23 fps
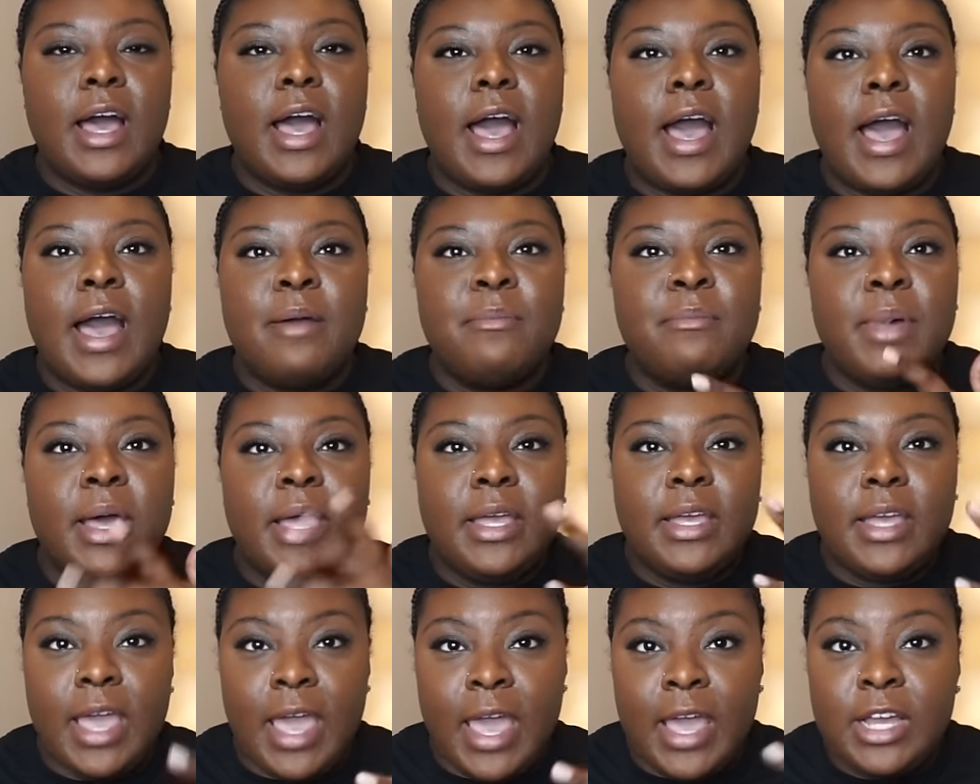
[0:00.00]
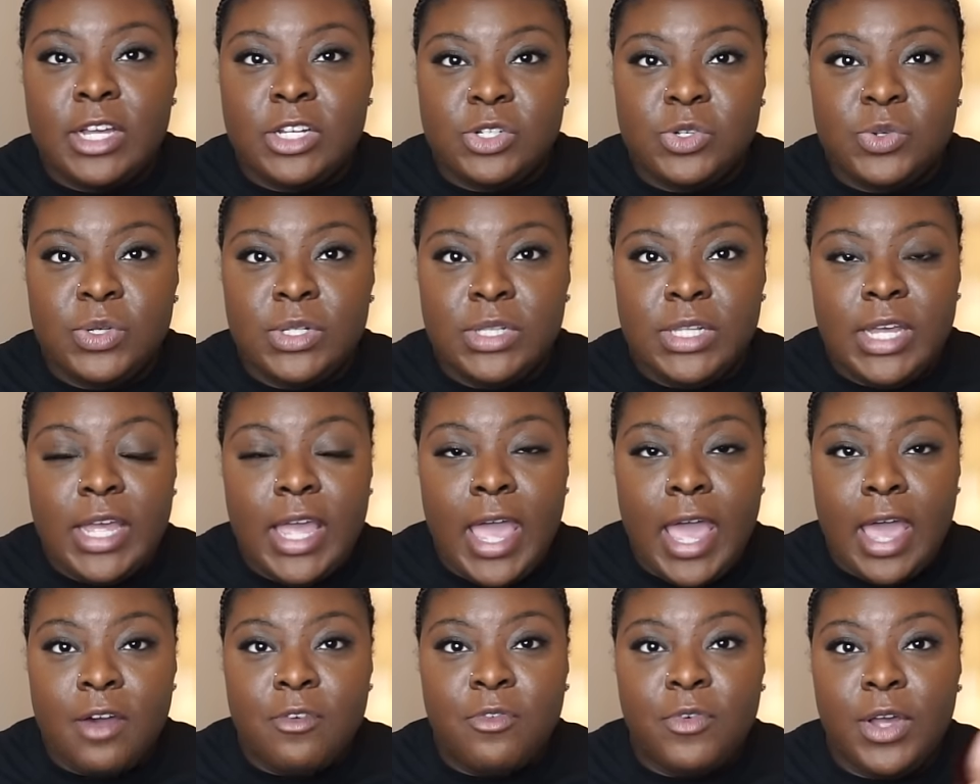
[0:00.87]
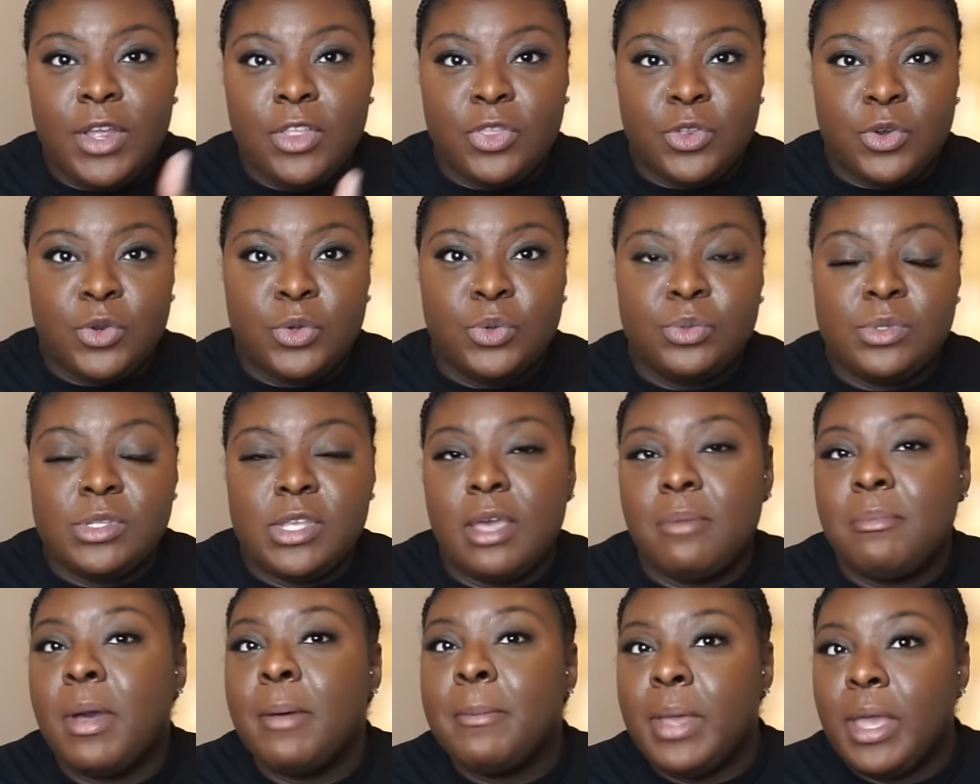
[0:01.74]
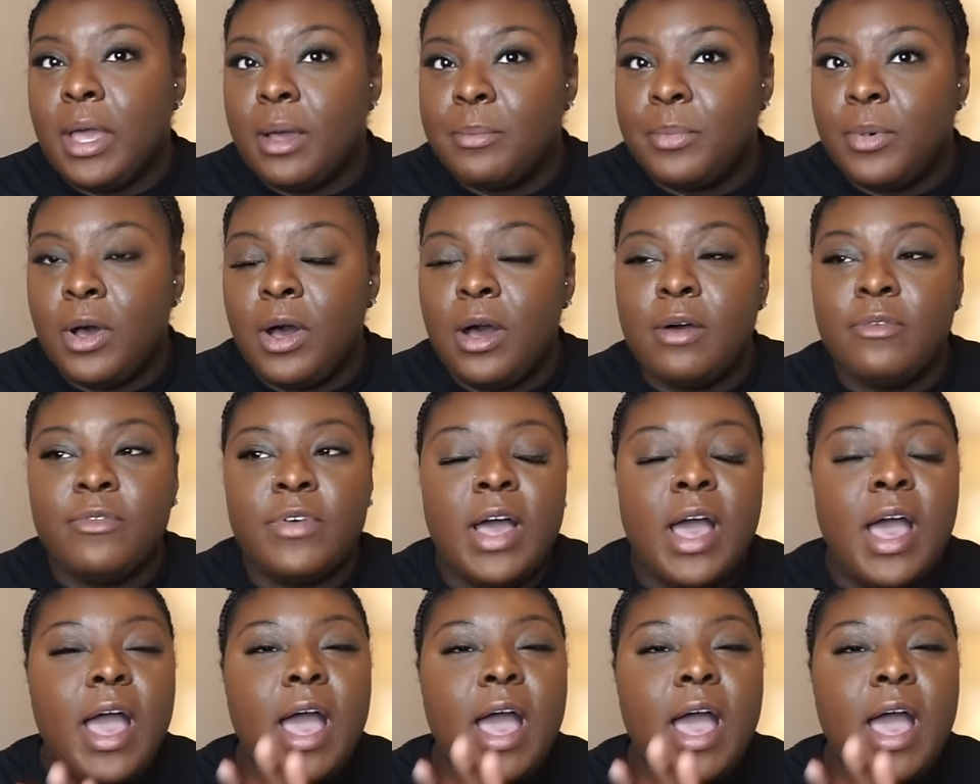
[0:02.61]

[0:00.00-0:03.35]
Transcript: I might actually halfway through take my makeup off.